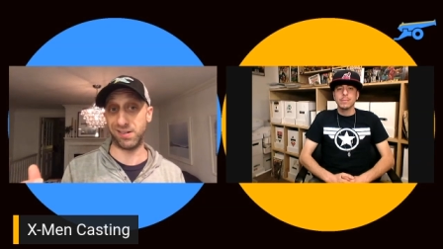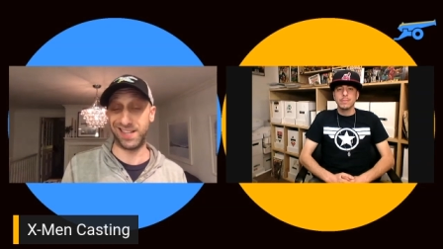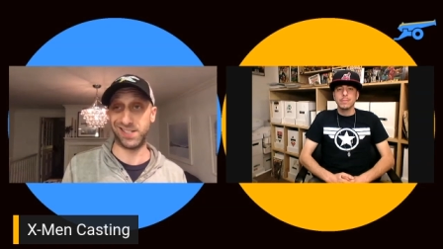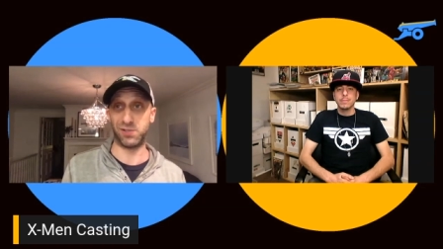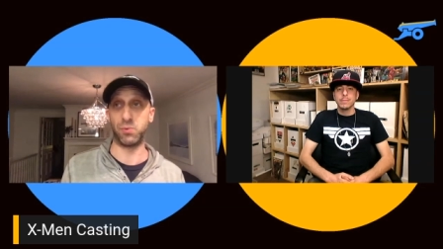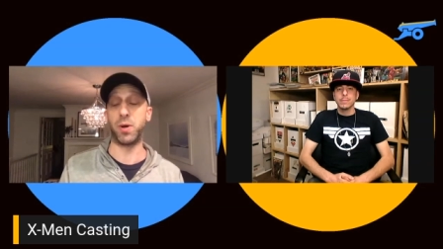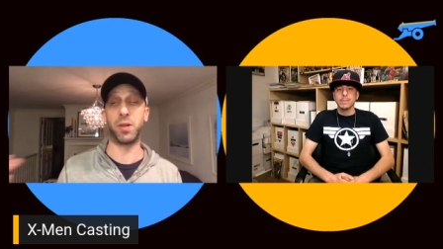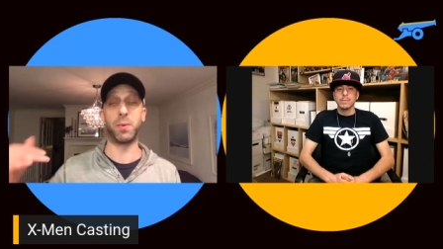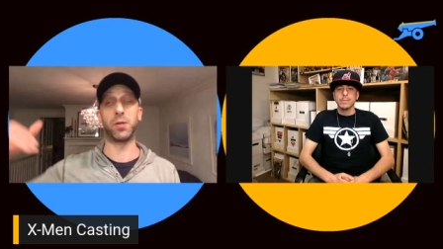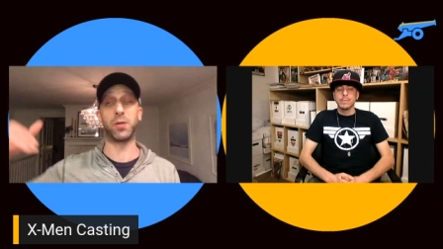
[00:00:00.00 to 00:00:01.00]
I think she's
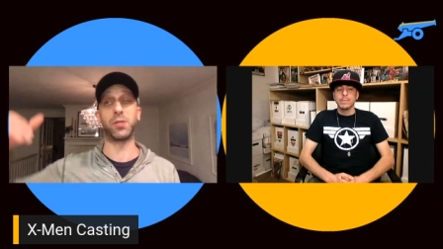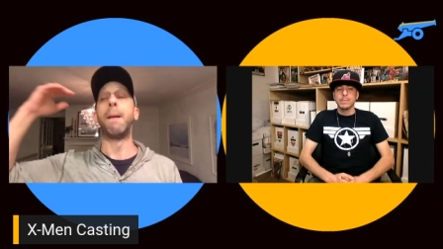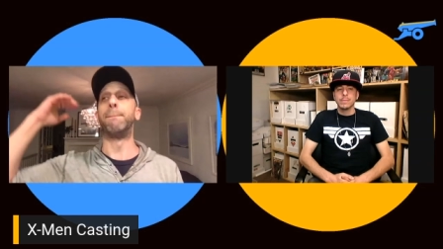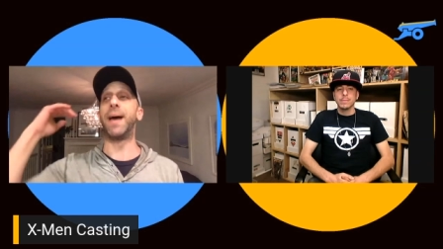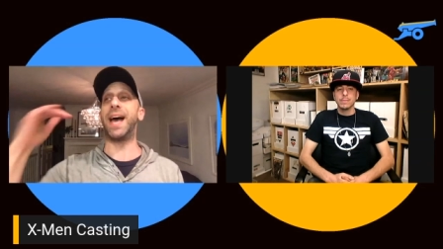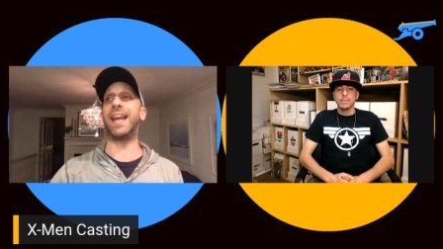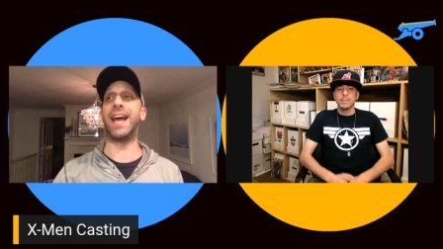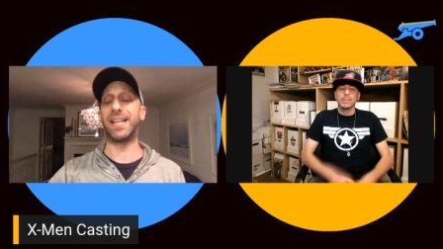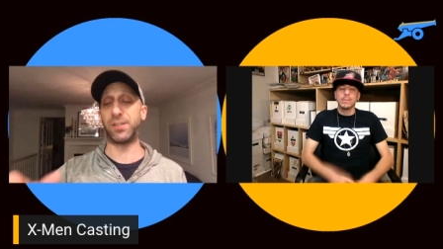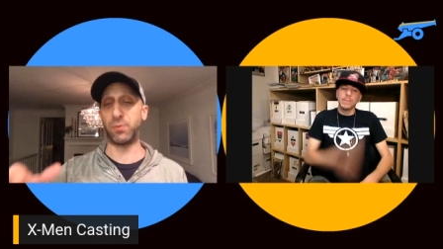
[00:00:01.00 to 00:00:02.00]
one of the most
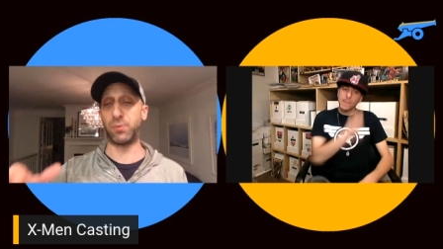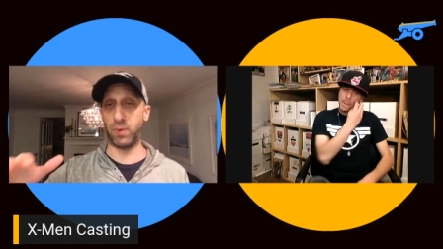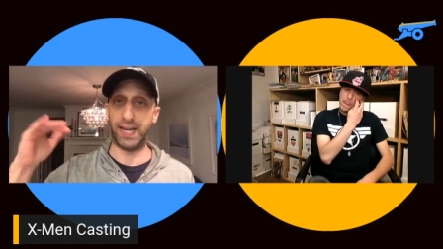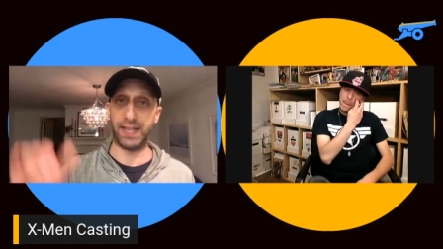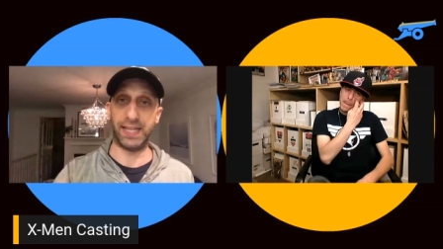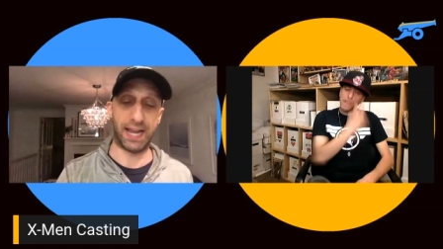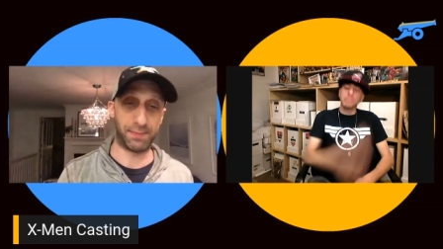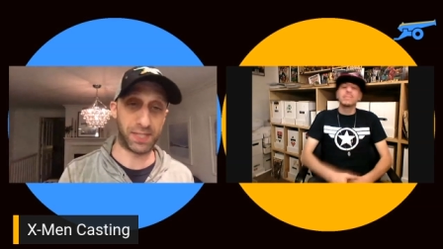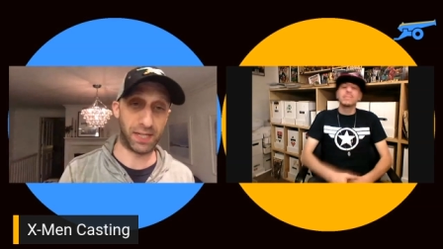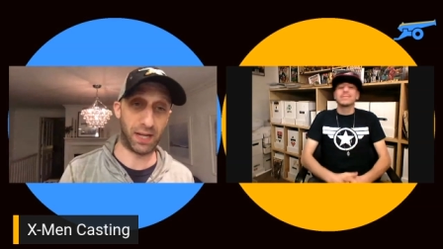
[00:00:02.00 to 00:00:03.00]
badass women in the
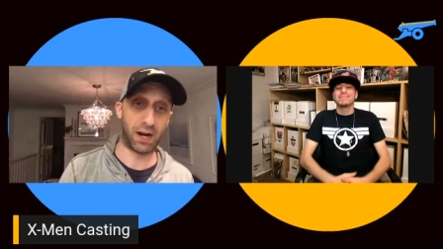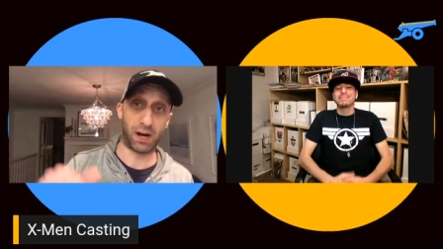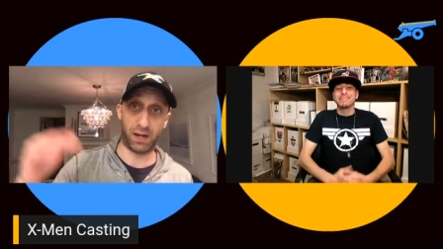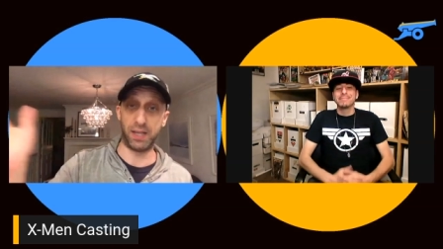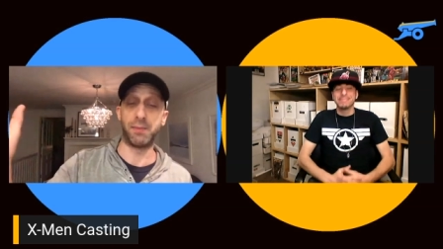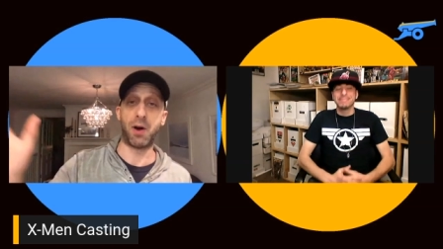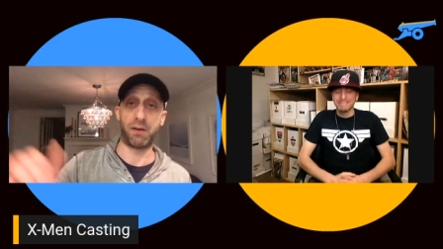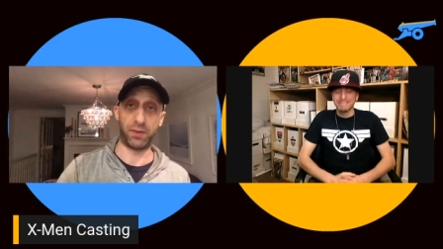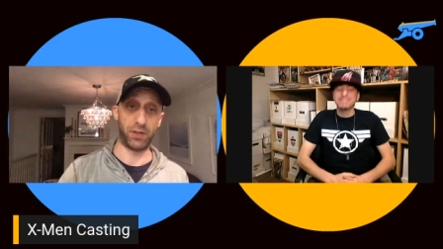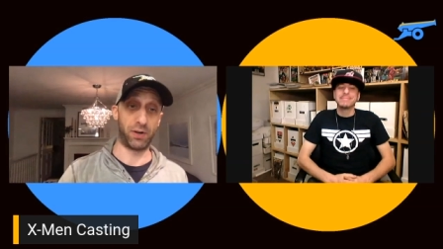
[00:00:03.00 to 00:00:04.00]
MC or uh, in the
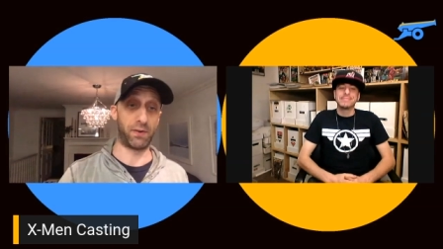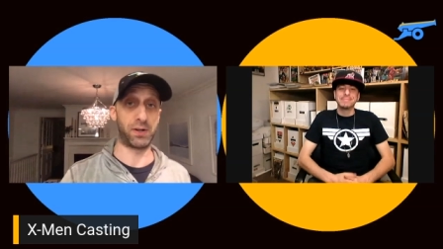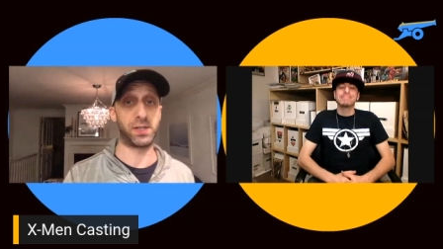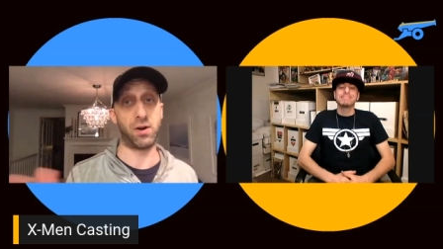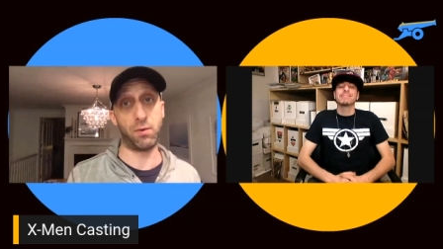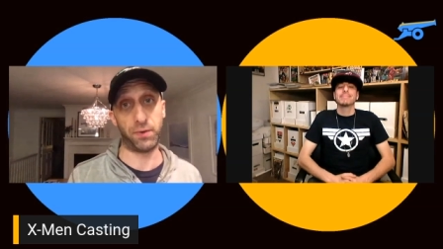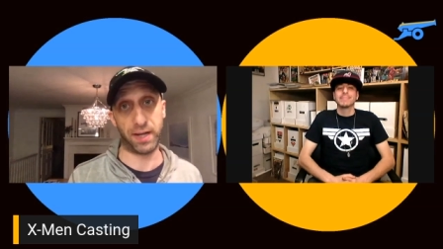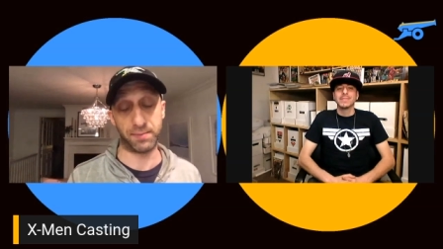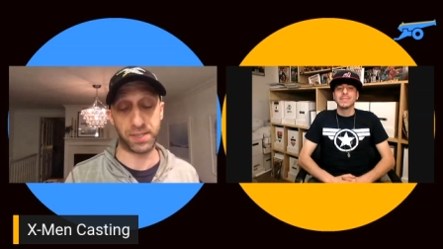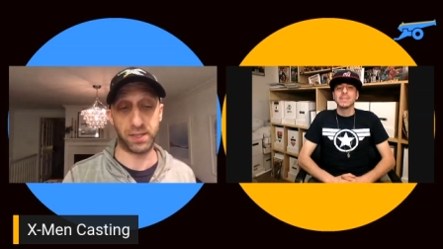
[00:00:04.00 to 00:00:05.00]
Marvel universe and
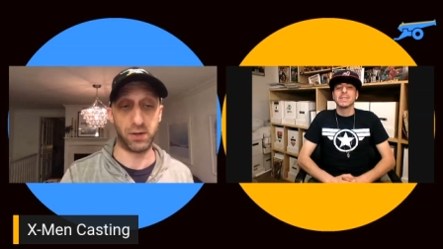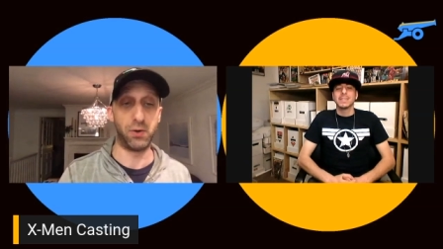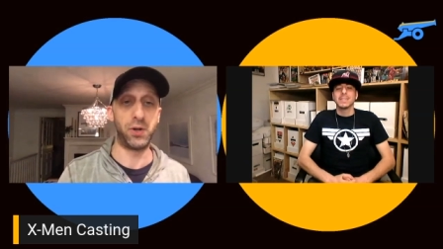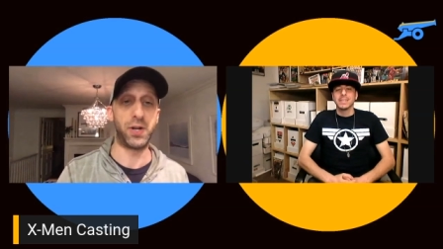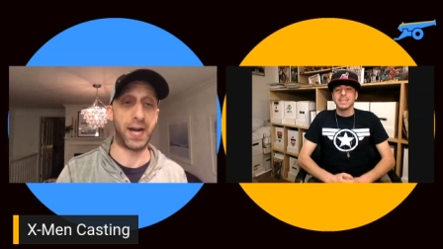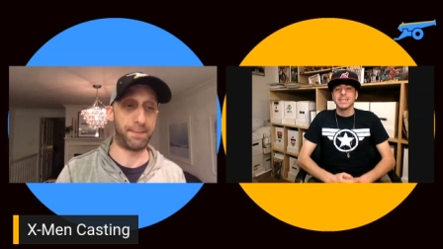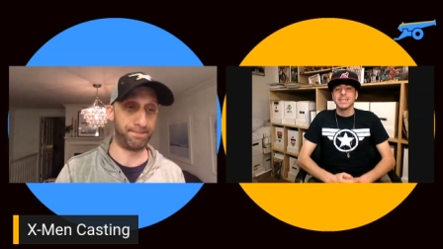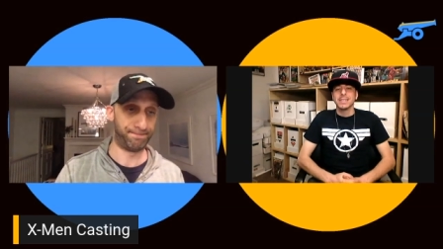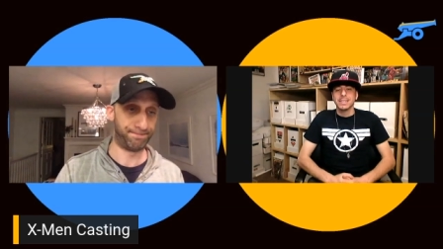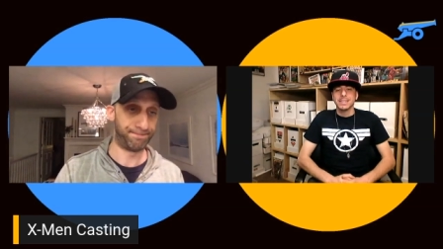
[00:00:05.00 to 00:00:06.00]
hopefully MCU. Who do you got?